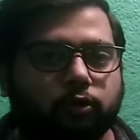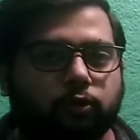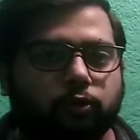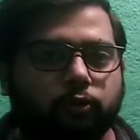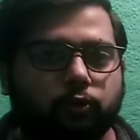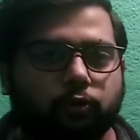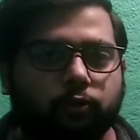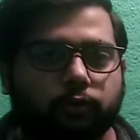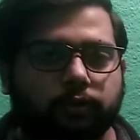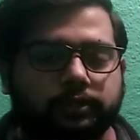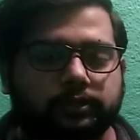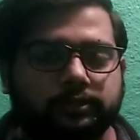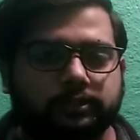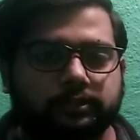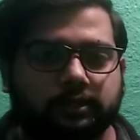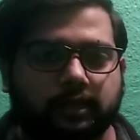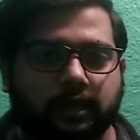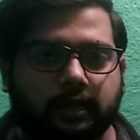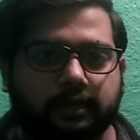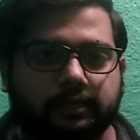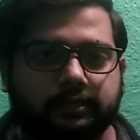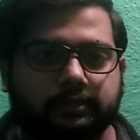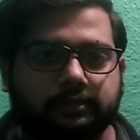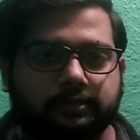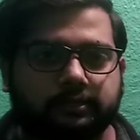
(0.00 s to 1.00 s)
go
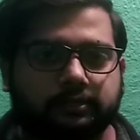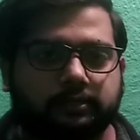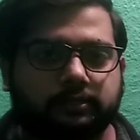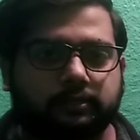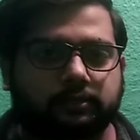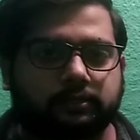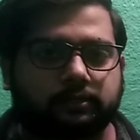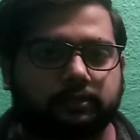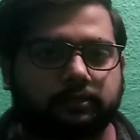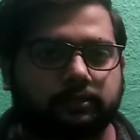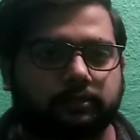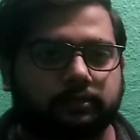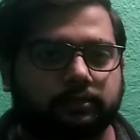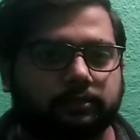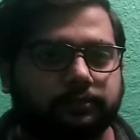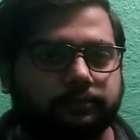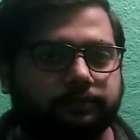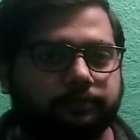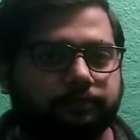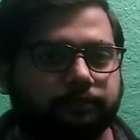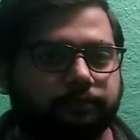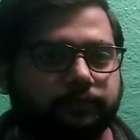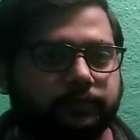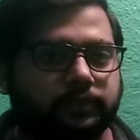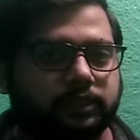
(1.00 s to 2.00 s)
inside
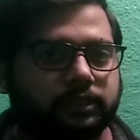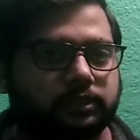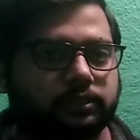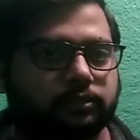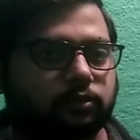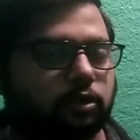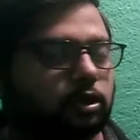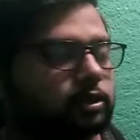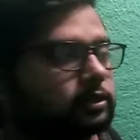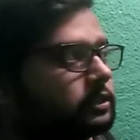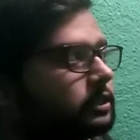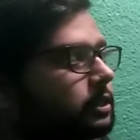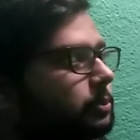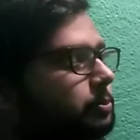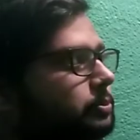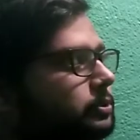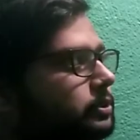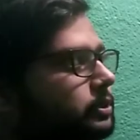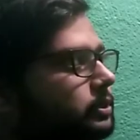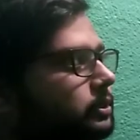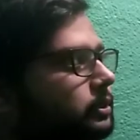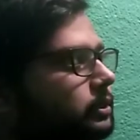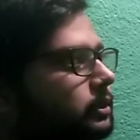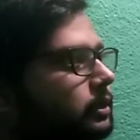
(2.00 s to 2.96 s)
this concept,